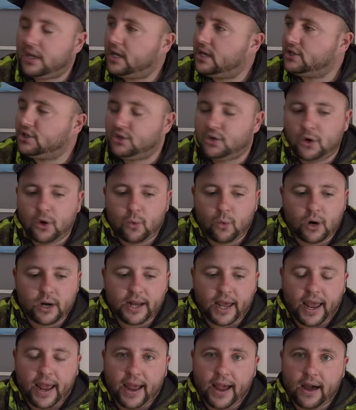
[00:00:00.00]
is you don't
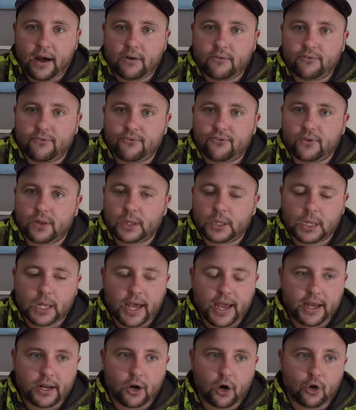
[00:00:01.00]
want to have
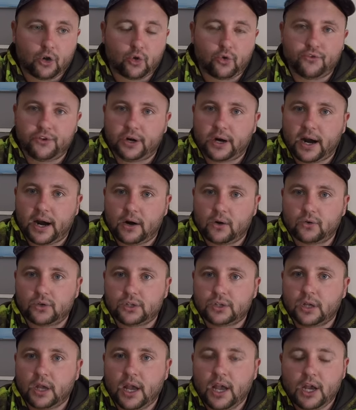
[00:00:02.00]
lead all over your
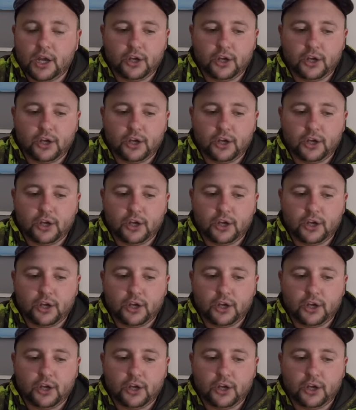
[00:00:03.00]
house.